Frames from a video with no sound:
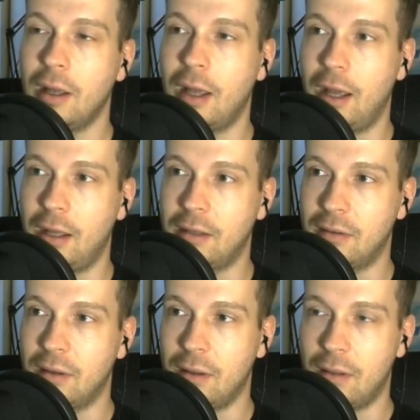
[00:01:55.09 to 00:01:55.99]
And
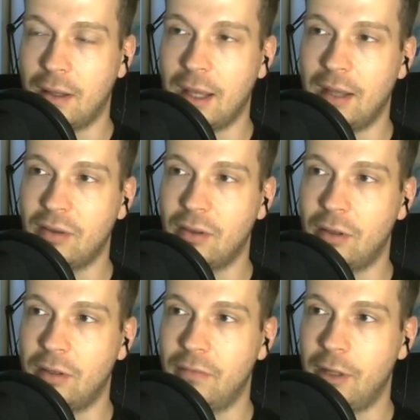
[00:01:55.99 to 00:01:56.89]
the king is not
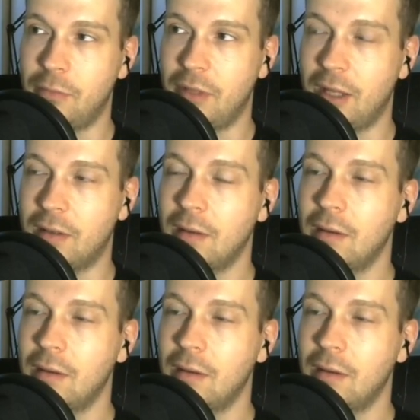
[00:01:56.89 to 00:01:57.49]
developed yet,